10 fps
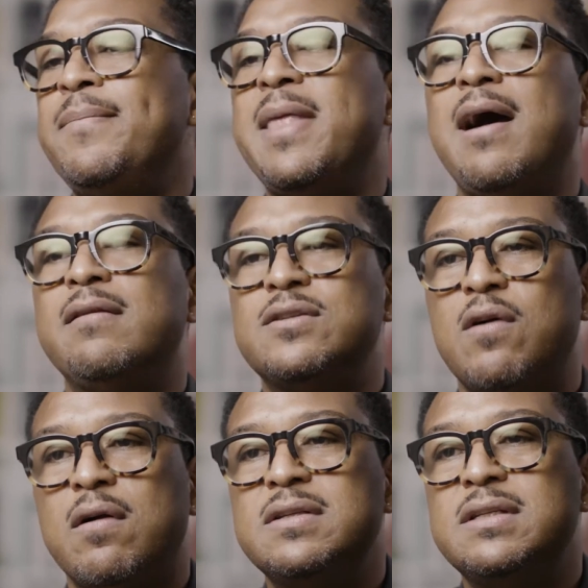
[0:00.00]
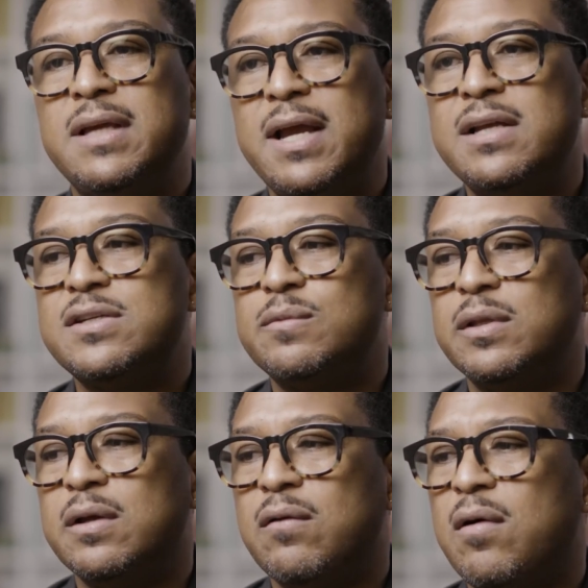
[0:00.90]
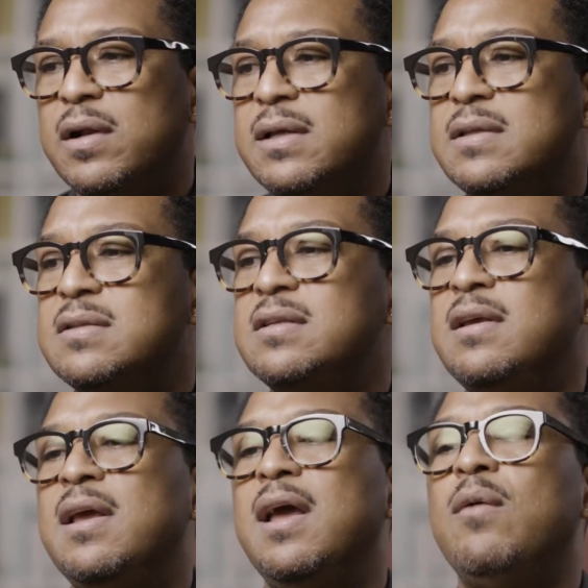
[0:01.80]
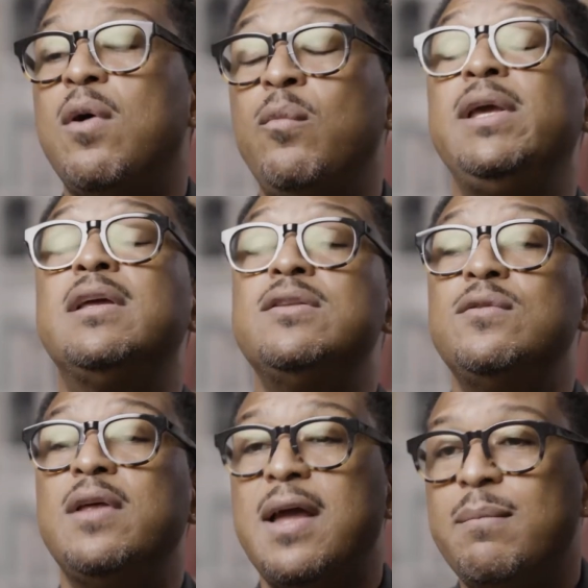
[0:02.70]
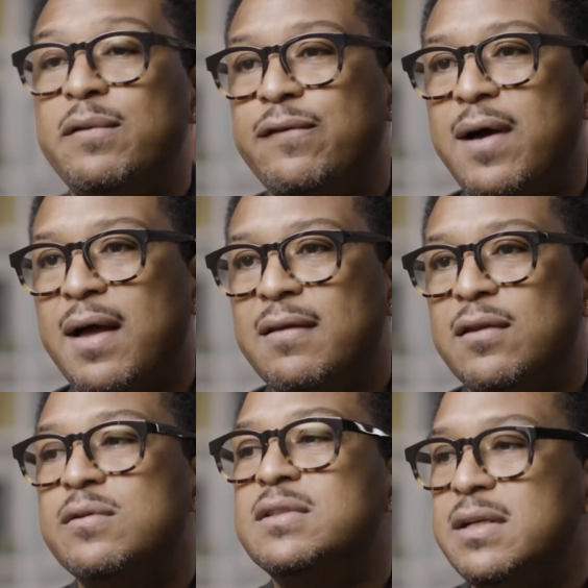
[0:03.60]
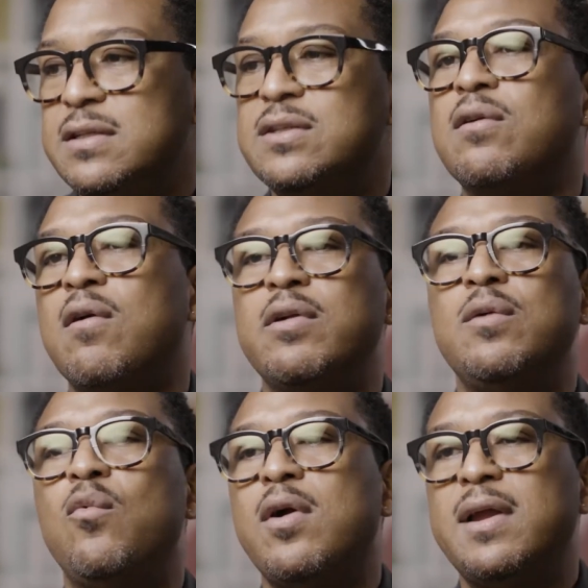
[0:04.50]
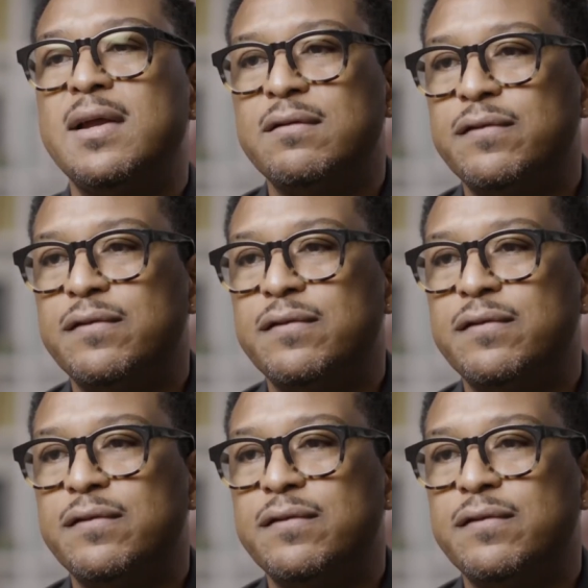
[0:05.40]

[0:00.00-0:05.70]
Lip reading: how this artist engages with their audience and what we can do to amplify those things that are already working